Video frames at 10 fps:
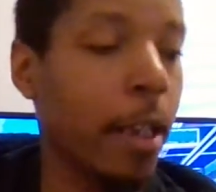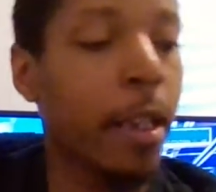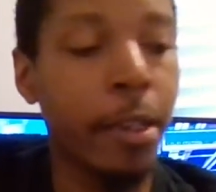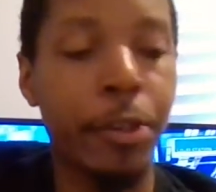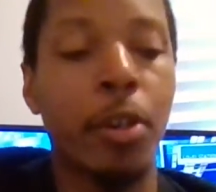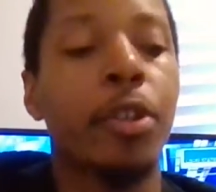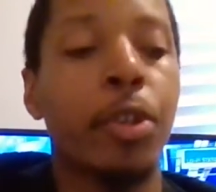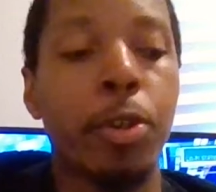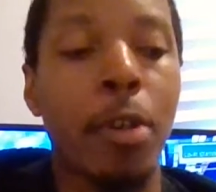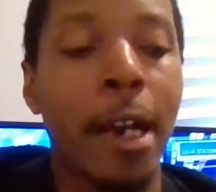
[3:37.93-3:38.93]
he starts
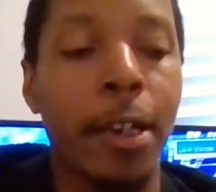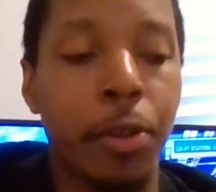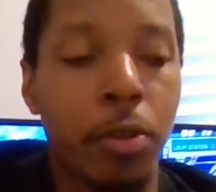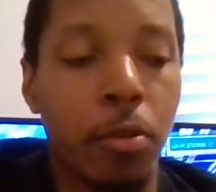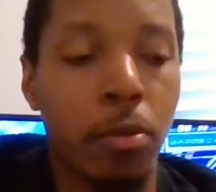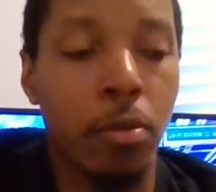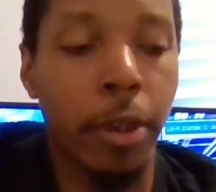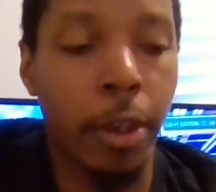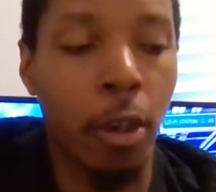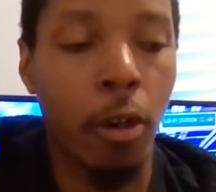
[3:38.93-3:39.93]
to try to,
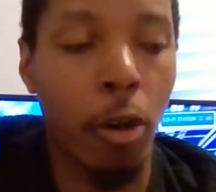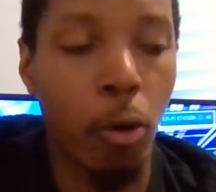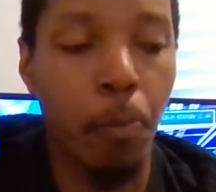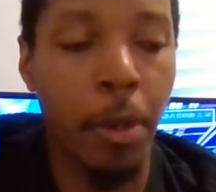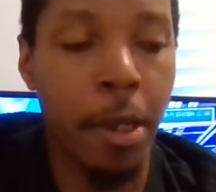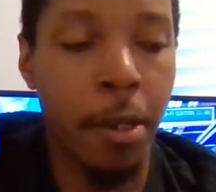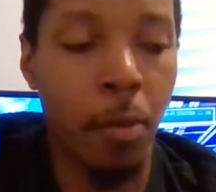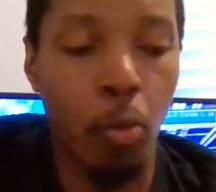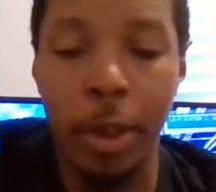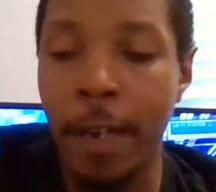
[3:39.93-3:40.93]

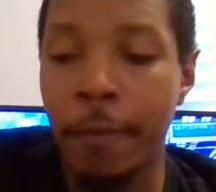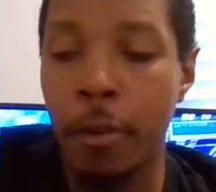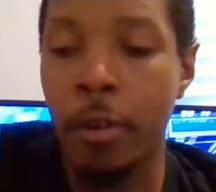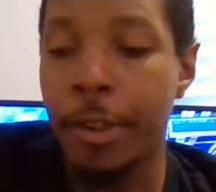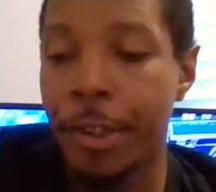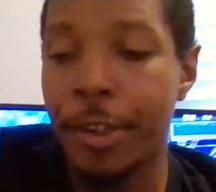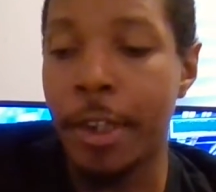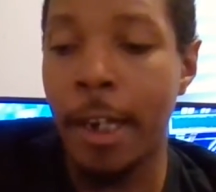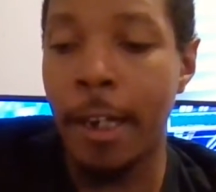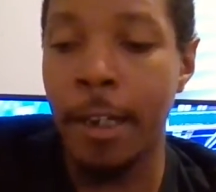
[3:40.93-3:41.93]
open whatever is
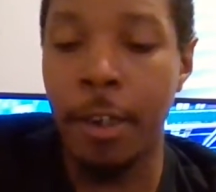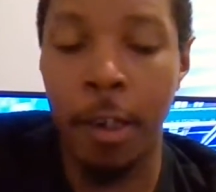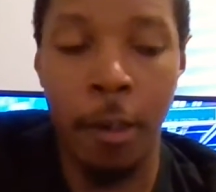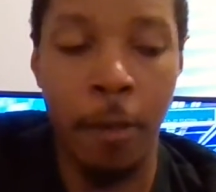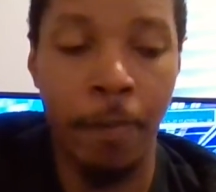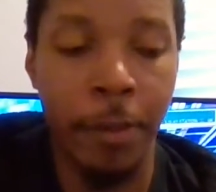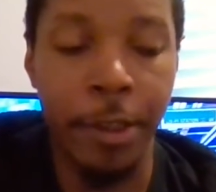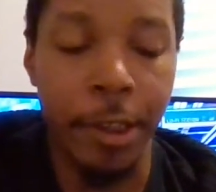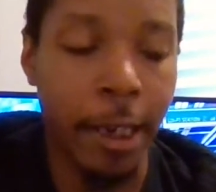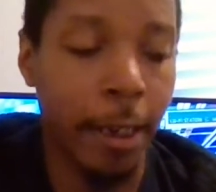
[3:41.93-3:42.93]
inside
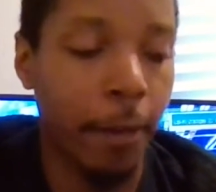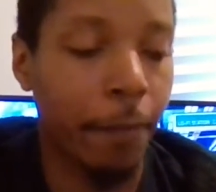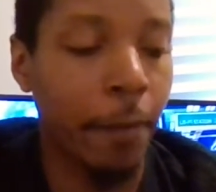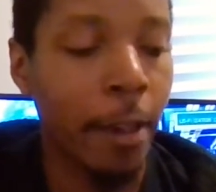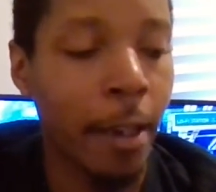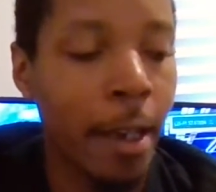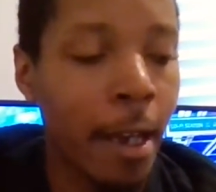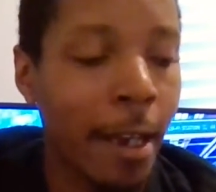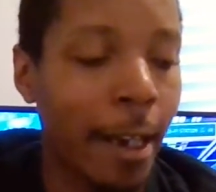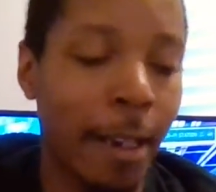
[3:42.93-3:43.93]
the safe.
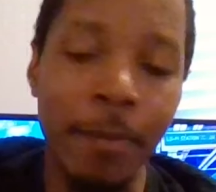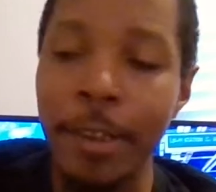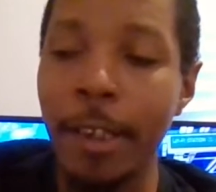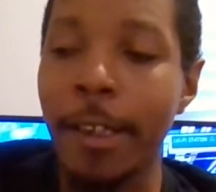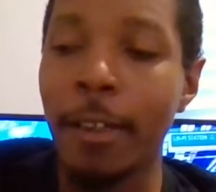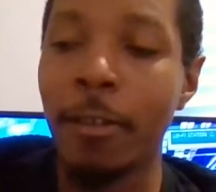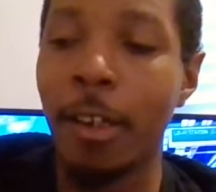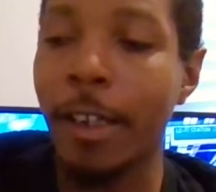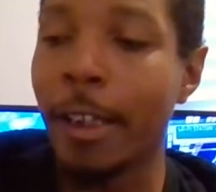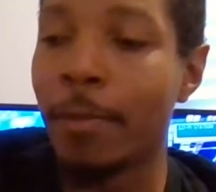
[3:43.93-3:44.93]
And I'm sitting there
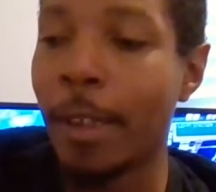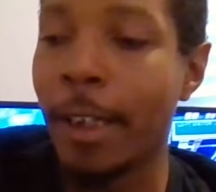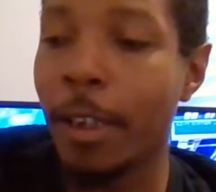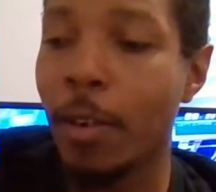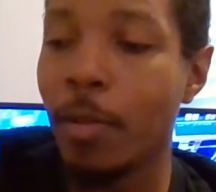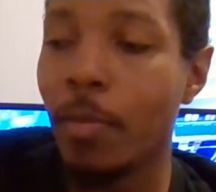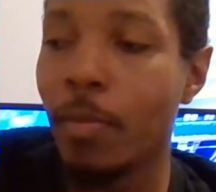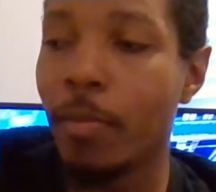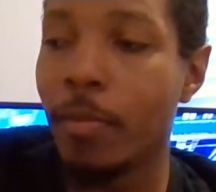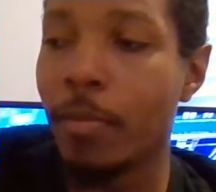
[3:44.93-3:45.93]
looking. I'm like,
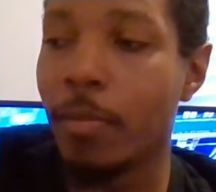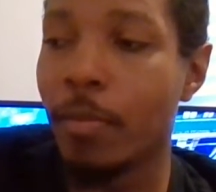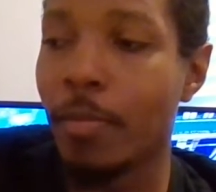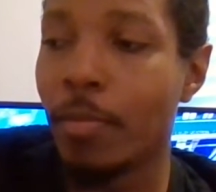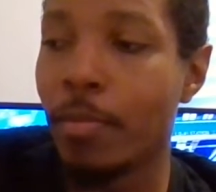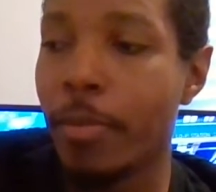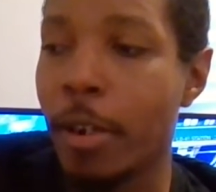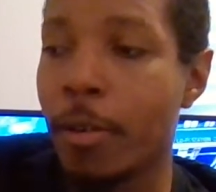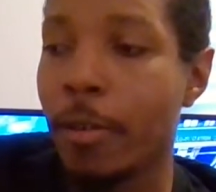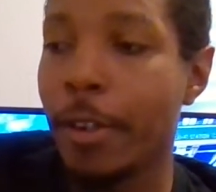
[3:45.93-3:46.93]

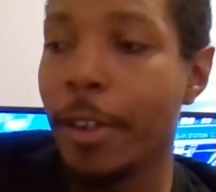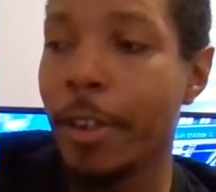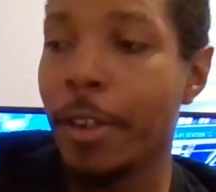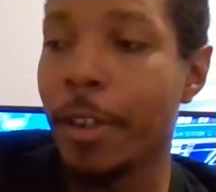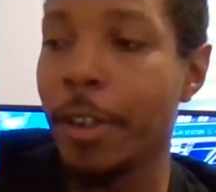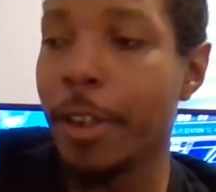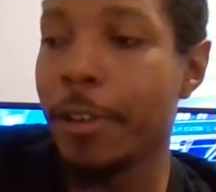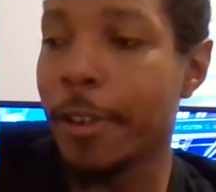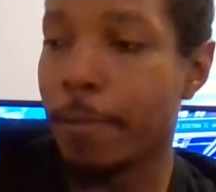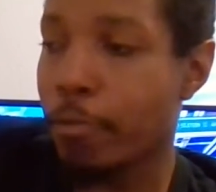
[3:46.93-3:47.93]
bro,
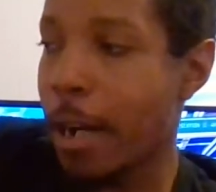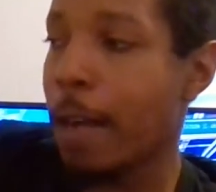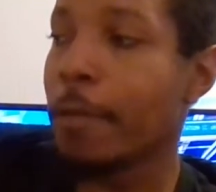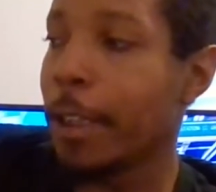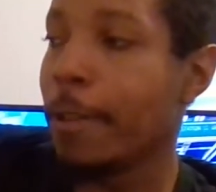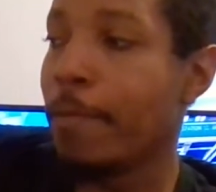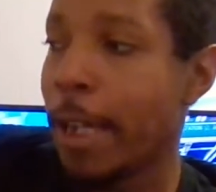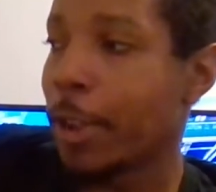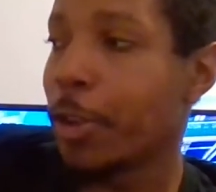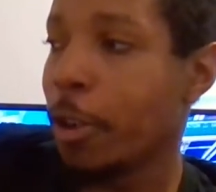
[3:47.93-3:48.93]
you should probably
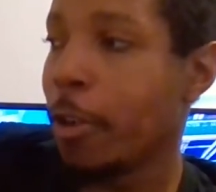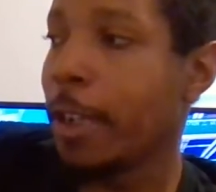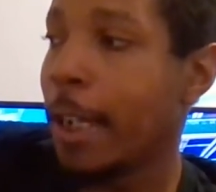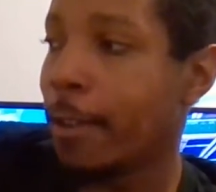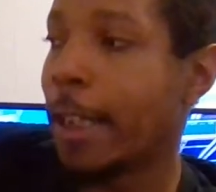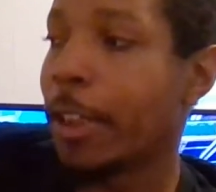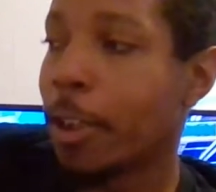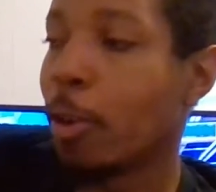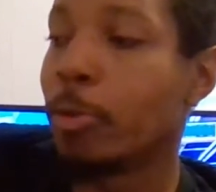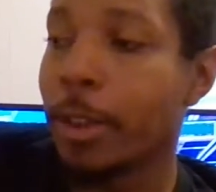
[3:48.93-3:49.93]
make sure that like the
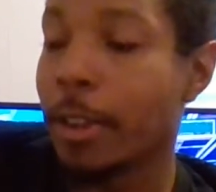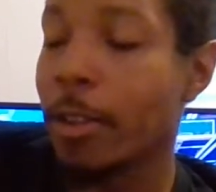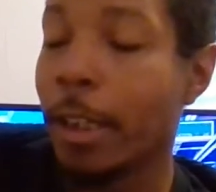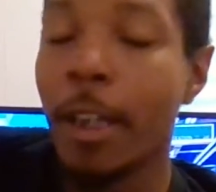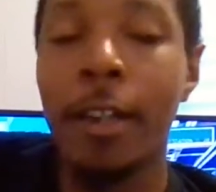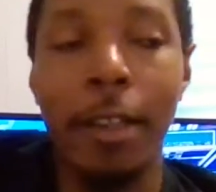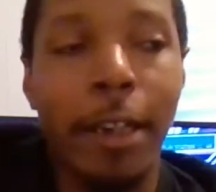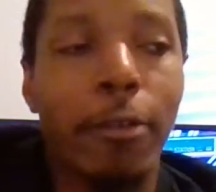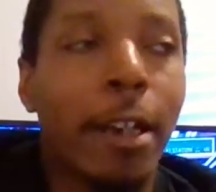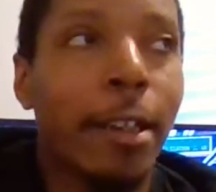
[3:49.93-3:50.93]
coast is clear.
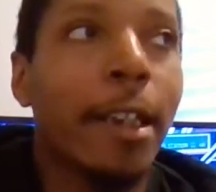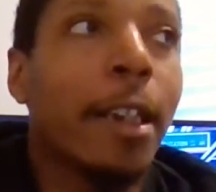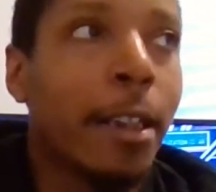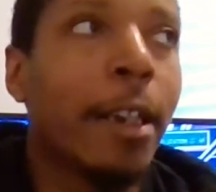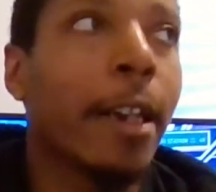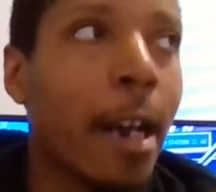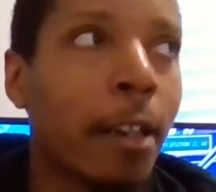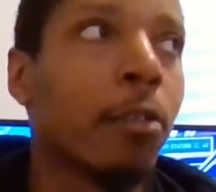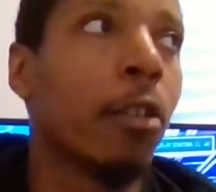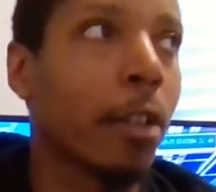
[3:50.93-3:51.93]
Like, granted, he did
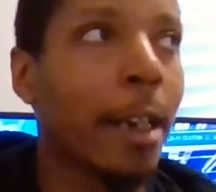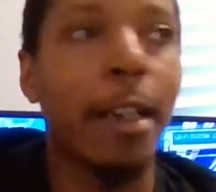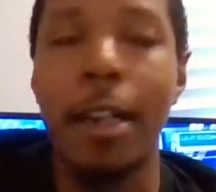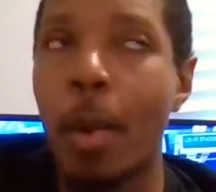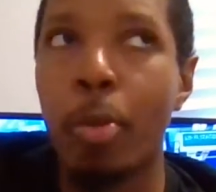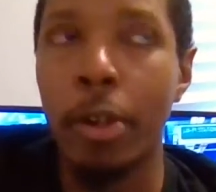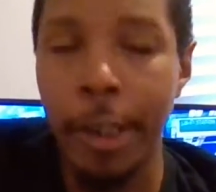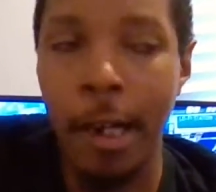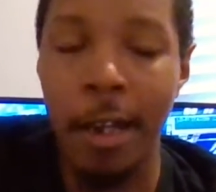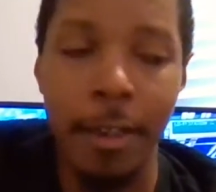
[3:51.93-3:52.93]
kind of look like a couple of
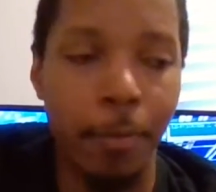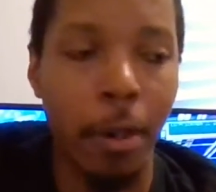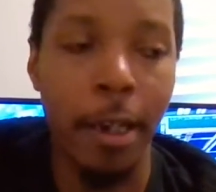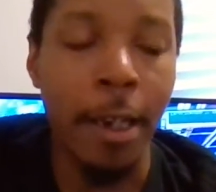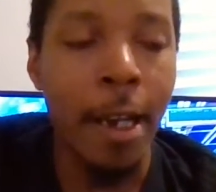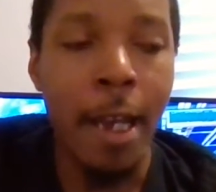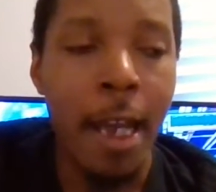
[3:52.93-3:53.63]
times, but